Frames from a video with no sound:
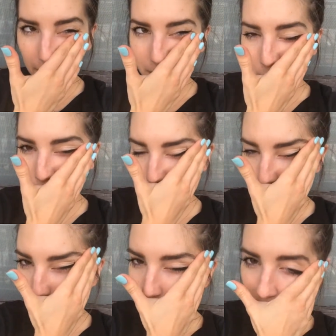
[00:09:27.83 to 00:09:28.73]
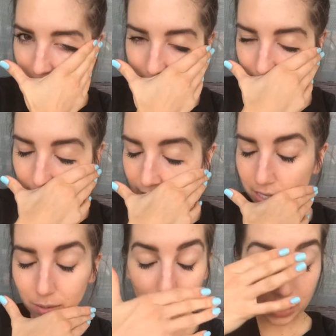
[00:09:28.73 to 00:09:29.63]
anyone you know
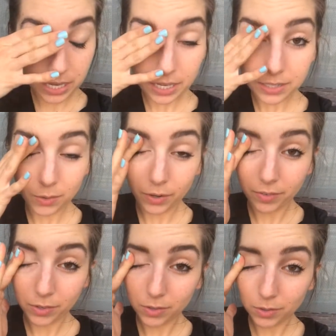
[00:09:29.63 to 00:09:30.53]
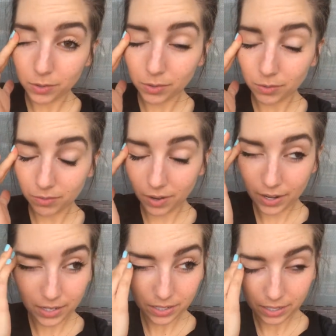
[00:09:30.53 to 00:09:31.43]
that competes, or if you
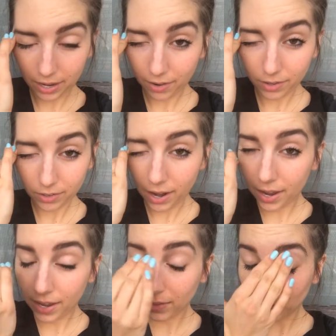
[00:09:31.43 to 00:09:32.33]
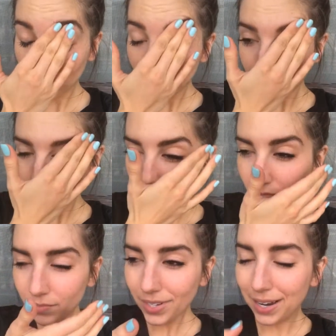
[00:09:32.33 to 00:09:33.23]
run into Garrett or I,
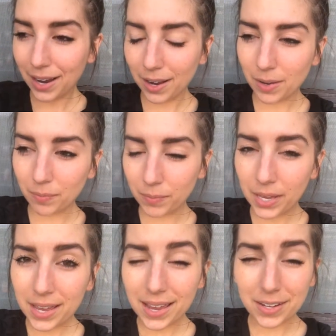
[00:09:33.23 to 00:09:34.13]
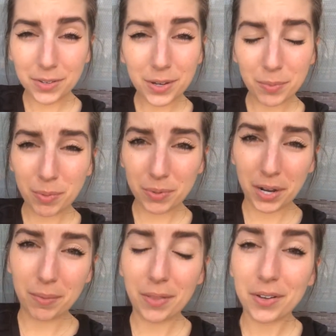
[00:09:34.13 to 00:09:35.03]
and you hear people
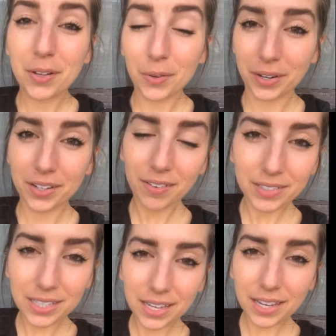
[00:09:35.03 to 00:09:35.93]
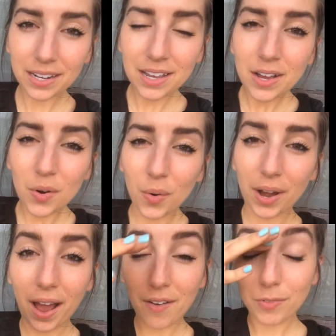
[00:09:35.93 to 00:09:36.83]
talk about the caloric deficit
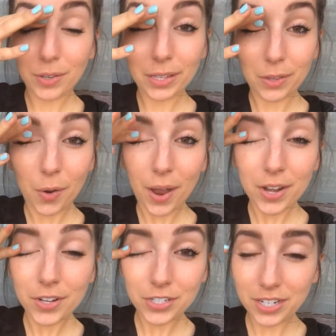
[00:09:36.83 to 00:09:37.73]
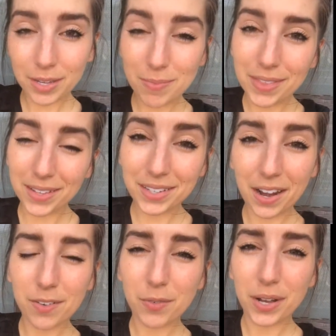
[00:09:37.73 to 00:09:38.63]
or have really low energy, I mean, that's
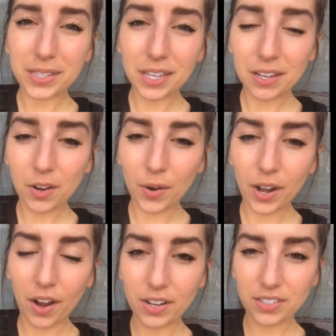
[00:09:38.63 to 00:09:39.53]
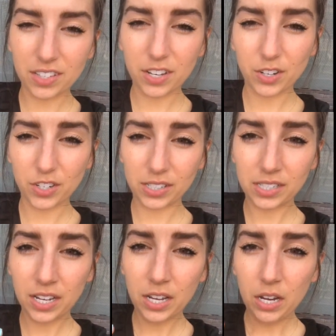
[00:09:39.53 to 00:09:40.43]
kind of what's going on, is that you're just